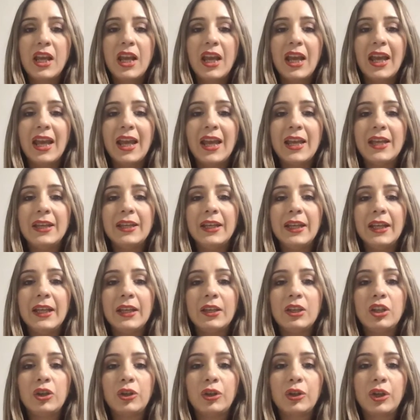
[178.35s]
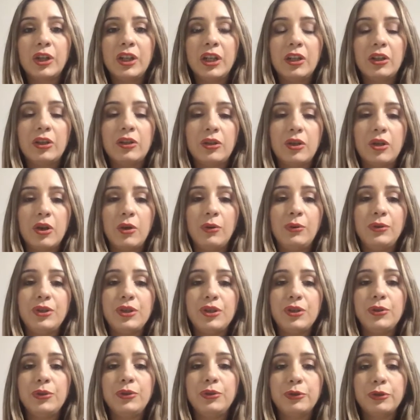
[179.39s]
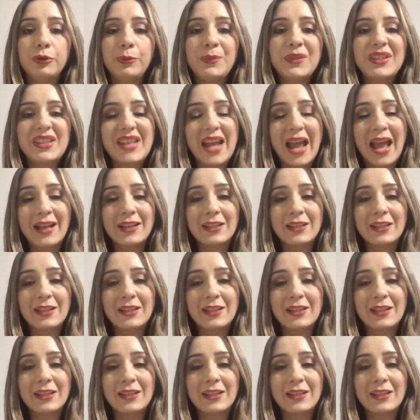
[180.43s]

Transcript: and you're going to go to Group Stacks